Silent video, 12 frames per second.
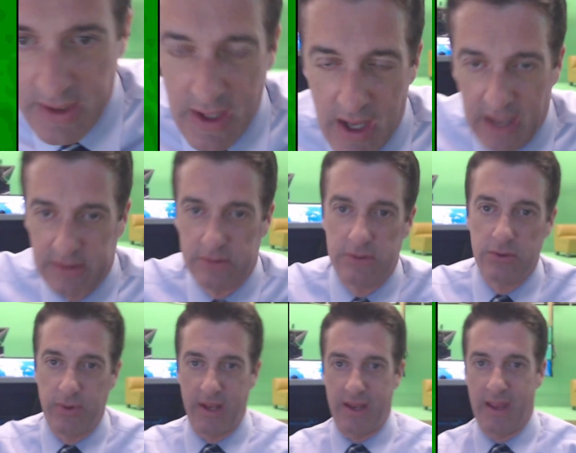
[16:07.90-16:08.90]
Honolulu,
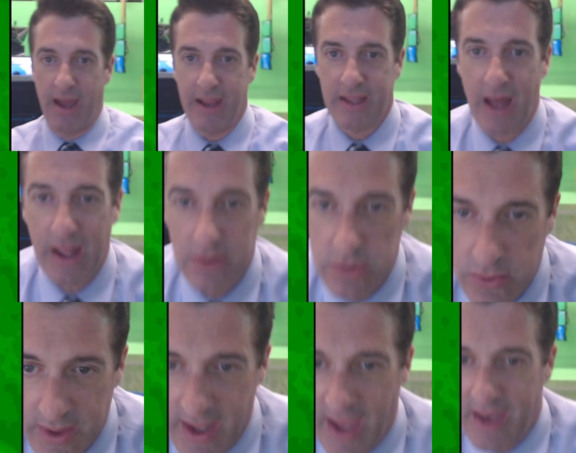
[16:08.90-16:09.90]
89.
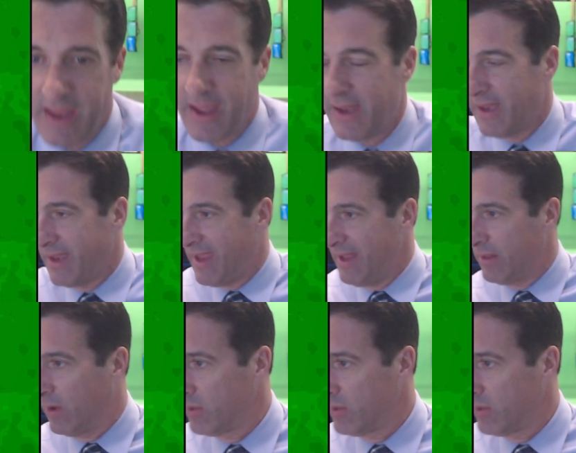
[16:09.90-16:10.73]
Kahului, 88. And Hilo